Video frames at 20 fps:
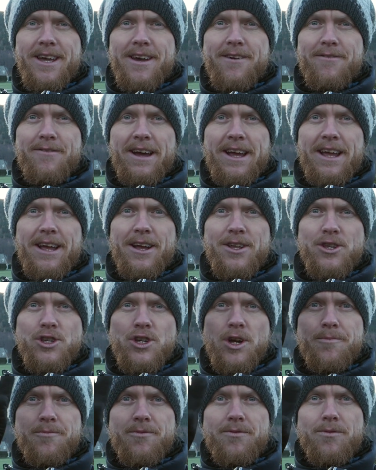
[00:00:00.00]
if I can
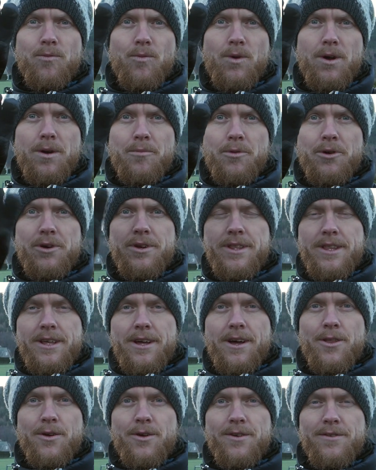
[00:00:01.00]
jump from one bird to the
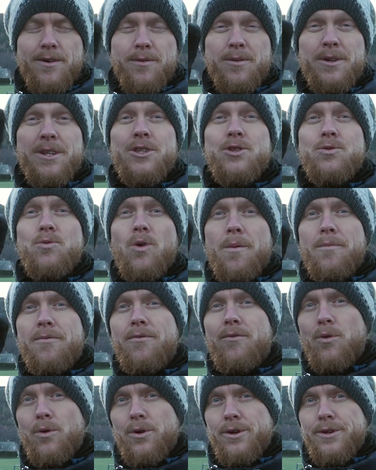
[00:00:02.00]
other, if I want to swap
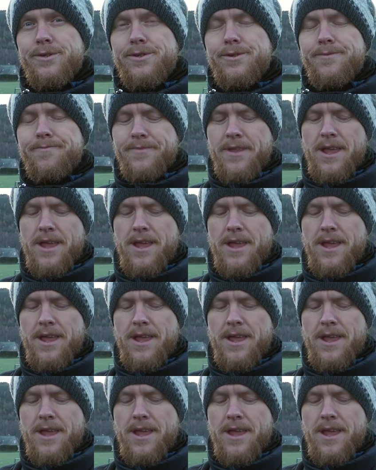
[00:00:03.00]
focus.